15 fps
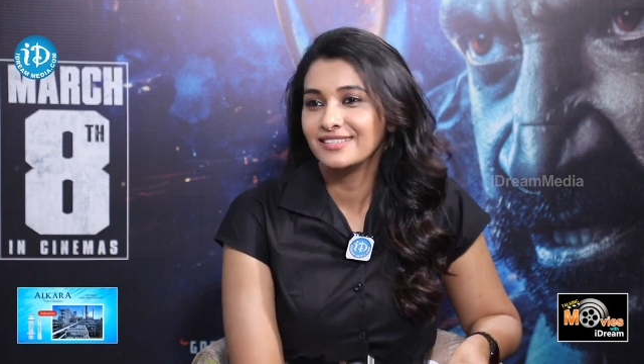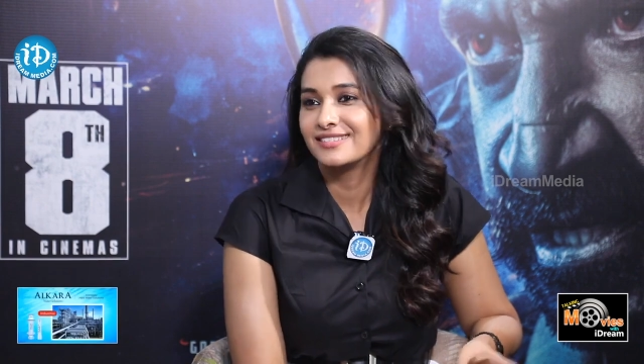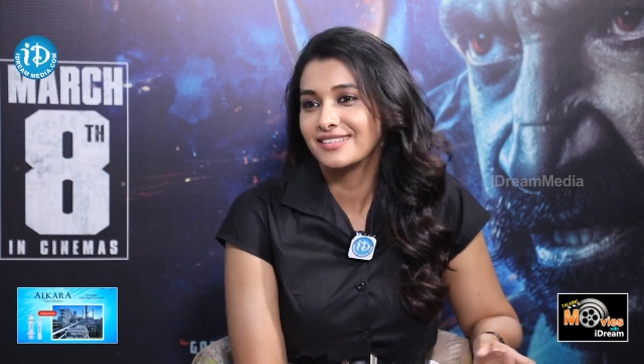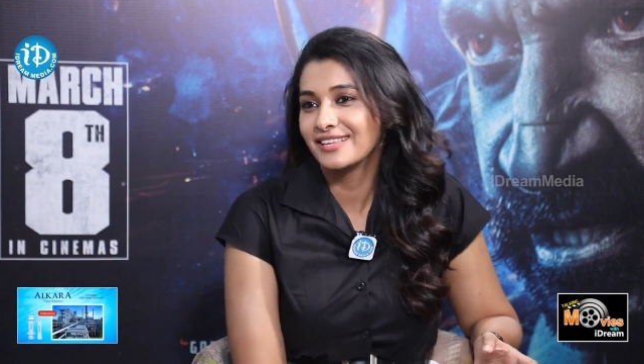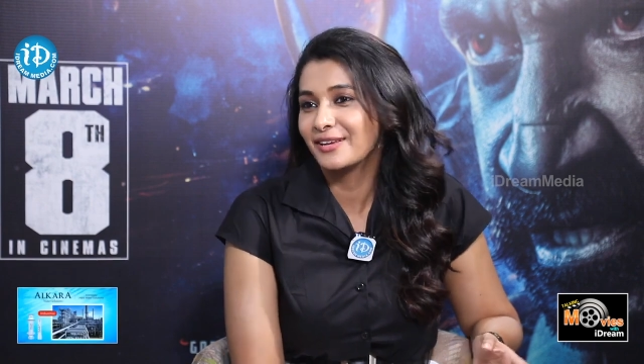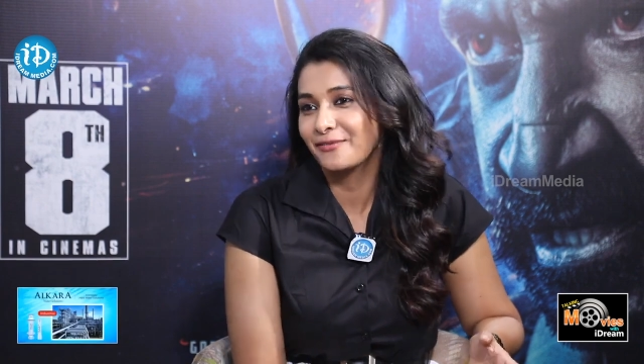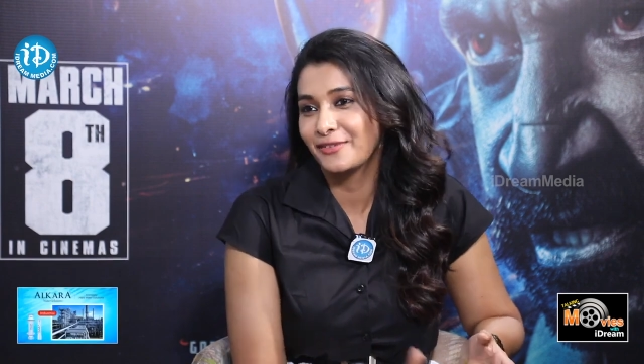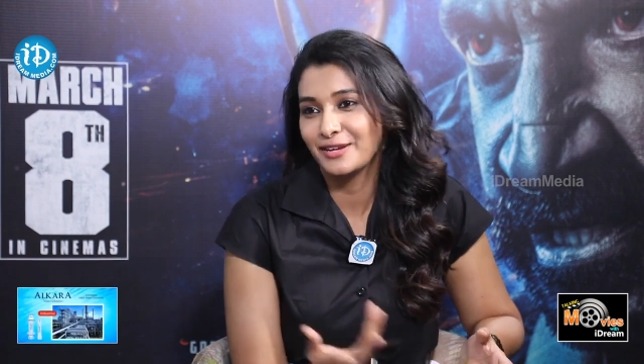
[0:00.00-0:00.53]

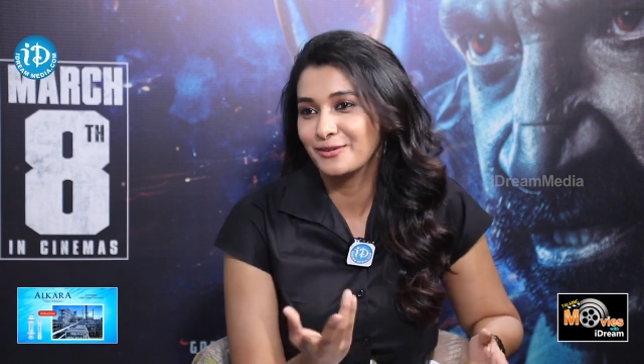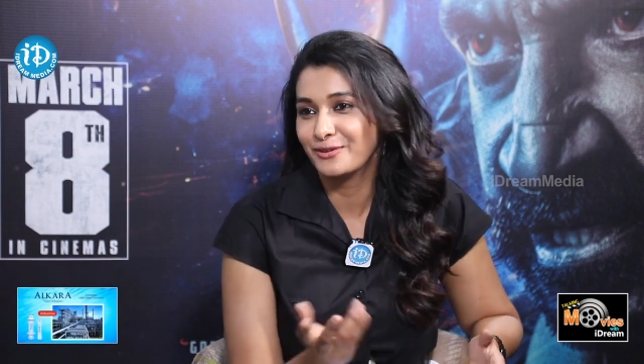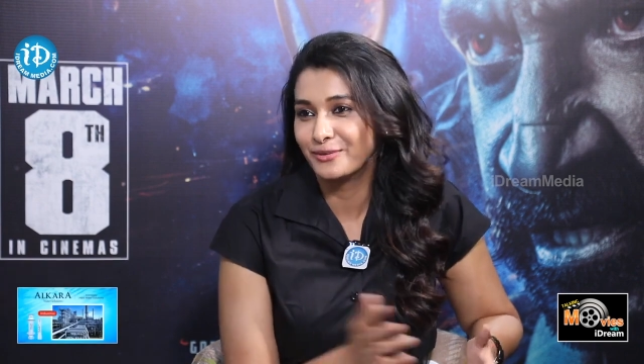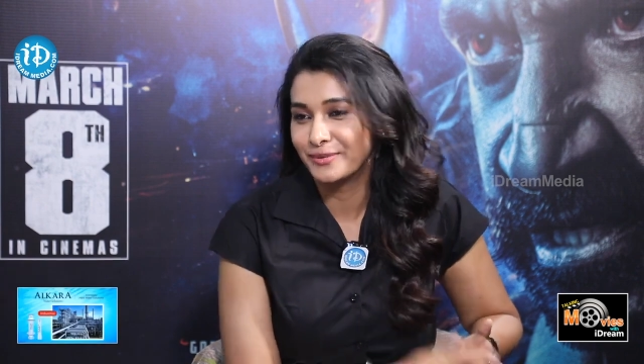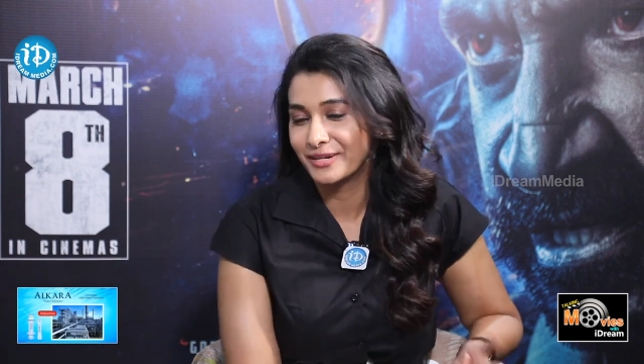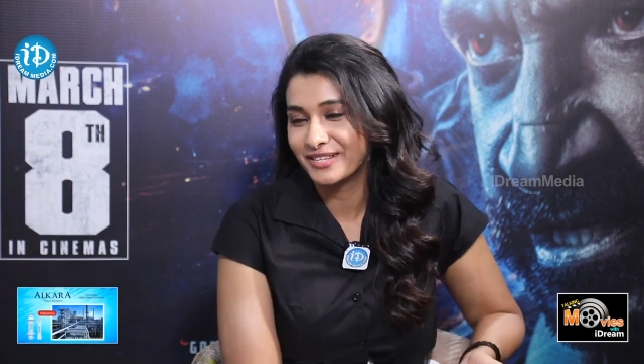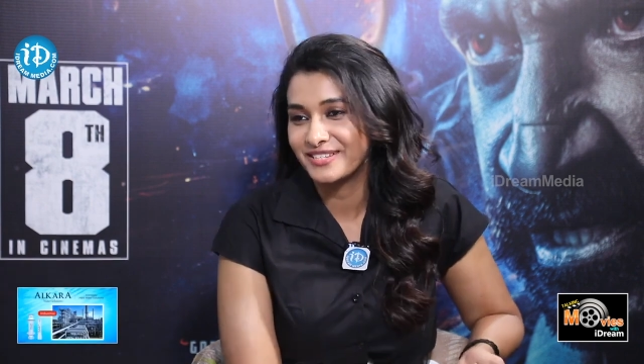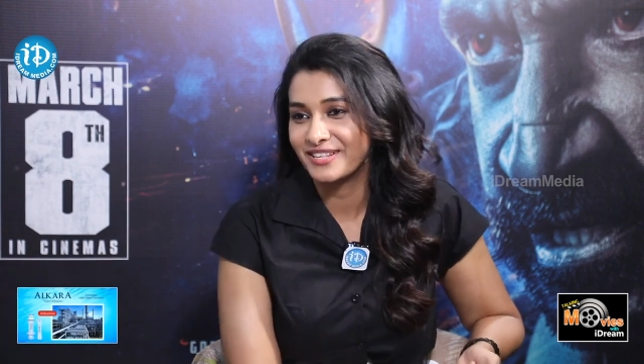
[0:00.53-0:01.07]
sing when
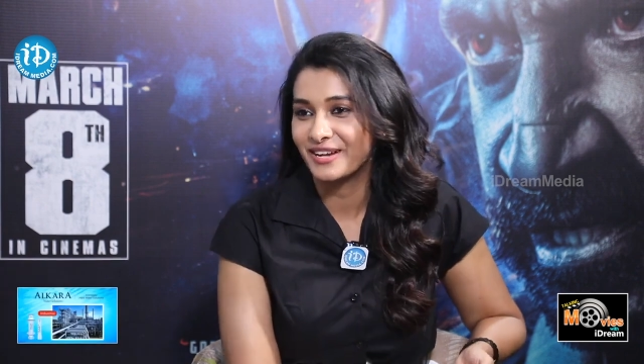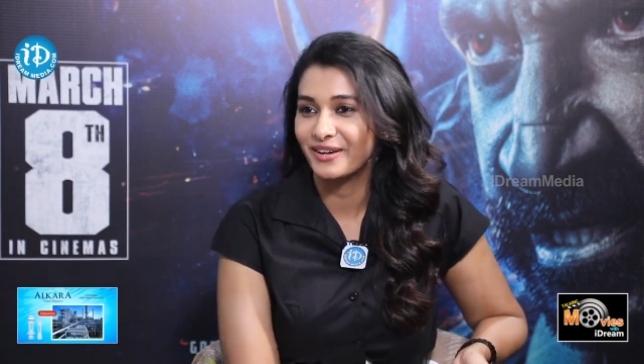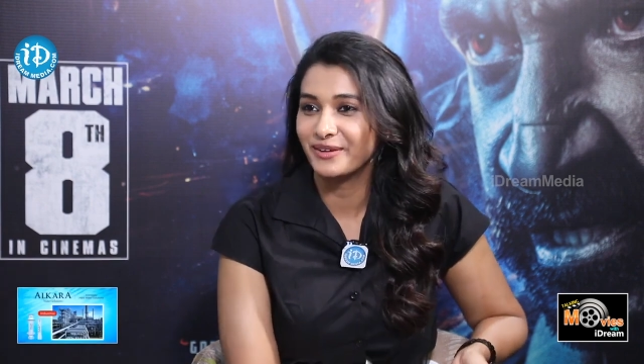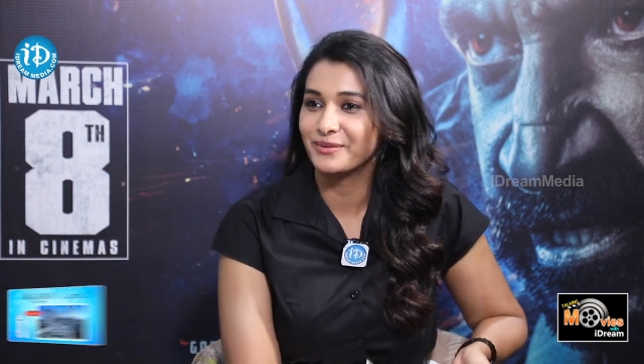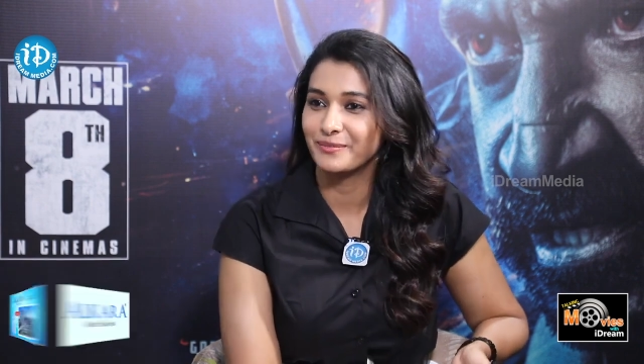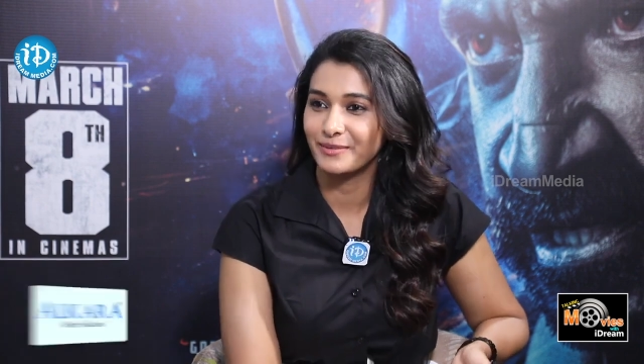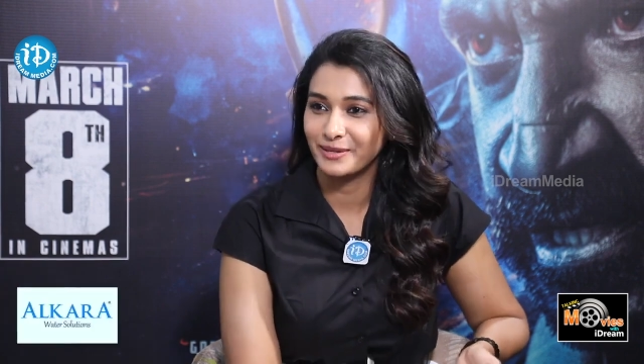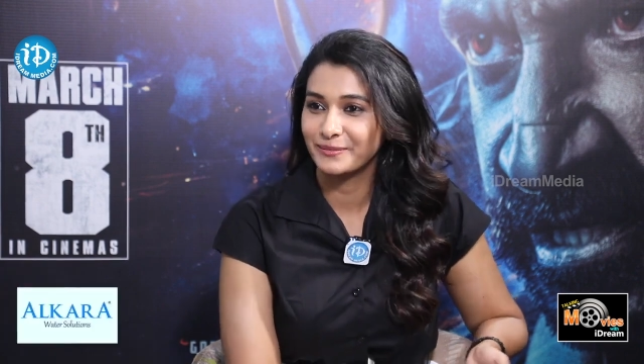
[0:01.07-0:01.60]
nobody's
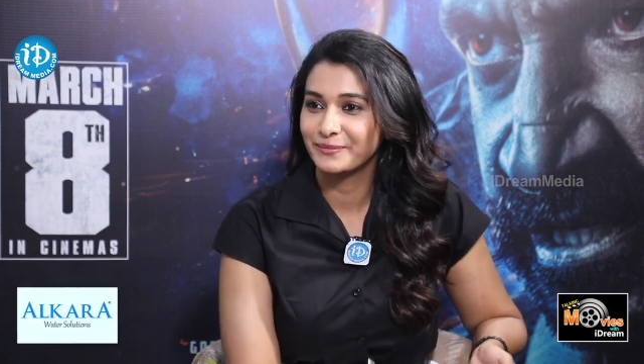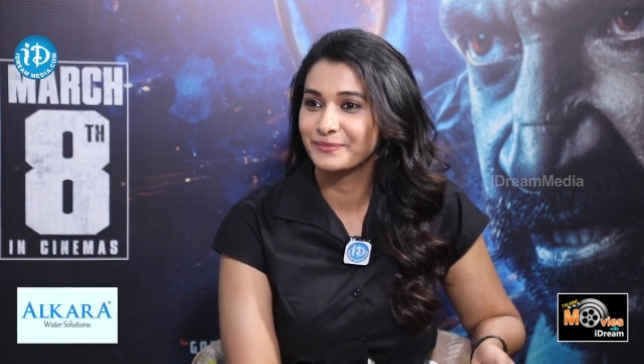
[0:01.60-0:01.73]
around me.